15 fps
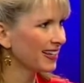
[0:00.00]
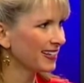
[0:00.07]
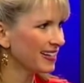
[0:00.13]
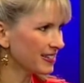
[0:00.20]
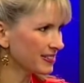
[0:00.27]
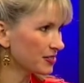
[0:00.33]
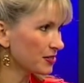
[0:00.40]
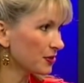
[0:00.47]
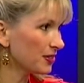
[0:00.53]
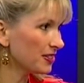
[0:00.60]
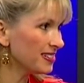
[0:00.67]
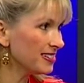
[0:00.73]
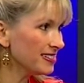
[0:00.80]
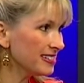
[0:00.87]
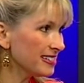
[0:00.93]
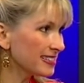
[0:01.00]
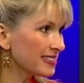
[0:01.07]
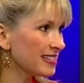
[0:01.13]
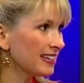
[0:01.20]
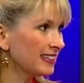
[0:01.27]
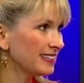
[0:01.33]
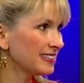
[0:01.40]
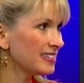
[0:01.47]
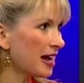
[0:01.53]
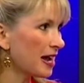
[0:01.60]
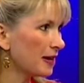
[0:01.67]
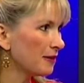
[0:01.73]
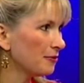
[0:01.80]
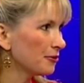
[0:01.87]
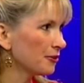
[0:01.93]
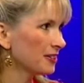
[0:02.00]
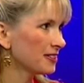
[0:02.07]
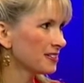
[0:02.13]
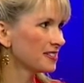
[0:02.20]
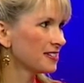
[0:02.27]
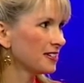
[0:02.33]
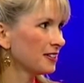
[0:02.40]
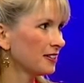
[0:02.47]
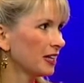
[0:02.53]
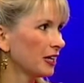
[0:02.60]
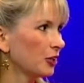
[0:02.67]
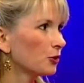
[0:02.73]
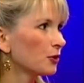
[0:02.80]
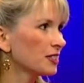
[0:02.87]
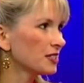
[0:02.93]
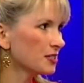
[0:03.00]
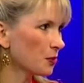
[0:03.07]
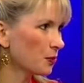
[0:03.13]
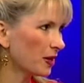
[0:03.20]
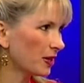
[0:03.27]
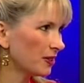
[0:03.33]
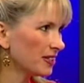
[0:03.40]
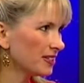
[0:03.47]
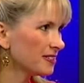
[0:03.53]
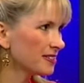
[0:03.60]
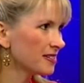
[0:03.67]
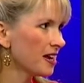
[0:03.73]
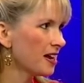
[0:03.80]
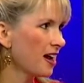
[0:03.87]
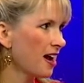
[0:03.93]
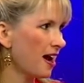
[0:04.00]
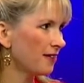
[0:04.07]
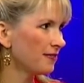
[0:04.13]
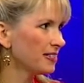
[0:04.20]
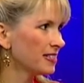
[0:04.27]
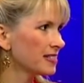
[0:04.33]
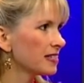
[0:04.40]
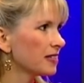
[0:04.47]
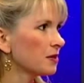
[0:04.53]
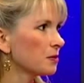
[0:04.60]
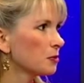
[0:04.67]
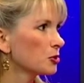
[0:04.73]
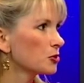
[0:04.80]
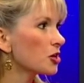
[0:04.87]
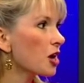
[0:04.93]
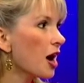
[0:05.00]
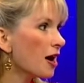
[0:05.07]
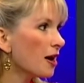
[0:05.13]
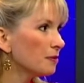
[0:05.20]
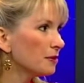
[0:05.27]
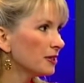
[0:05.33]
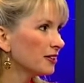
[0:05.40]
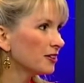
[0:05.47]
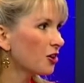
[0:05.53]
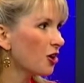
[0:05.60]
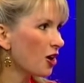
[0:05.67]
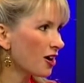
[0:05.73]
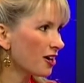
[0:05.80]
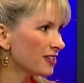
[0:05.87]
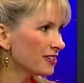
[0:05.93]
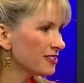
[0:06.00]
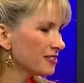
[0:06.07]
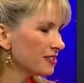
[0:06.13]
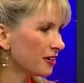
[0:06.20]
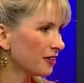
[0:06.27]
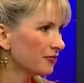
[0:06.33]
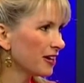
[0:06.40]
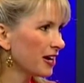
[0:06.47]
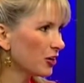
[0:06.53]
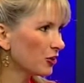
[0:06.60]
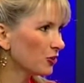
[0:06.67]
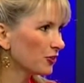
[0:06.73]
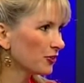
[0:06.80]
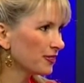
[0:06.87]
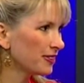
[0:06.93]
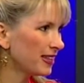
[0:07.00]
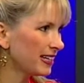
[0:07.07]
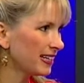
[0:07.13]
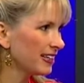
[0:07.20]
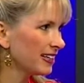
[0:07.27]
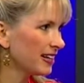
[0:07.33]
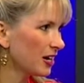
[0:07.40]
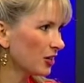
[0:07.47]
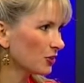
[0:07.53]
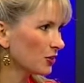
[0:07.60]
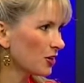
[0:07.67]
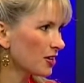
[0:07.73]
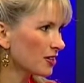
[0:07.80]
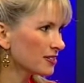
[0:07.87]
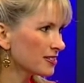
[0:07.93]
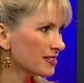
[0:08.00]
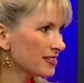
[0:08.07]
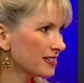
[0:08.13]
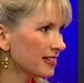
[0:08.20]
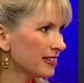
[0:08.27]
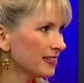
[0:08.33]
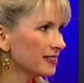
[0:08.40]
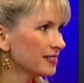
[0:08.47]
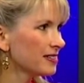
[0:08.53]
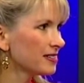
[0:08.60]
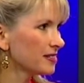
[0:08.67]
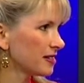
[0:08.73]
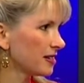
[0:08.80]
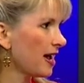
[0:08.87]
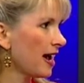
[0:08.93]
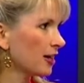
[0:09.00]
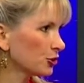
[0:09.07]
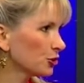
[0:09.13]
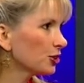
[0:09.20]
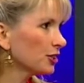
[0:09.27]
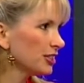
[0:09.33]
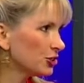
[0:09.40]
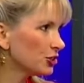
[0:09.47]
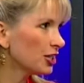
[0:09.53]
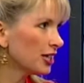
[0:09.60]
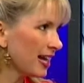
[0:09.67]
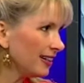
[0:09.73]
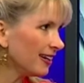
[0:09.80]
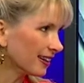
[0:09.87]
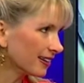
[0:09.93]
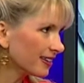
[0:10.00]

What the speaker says: Yes, so this is an exciting time for us to increase awareness. Obviously, the most common cause of hair thinning and hair loss is actually genetic.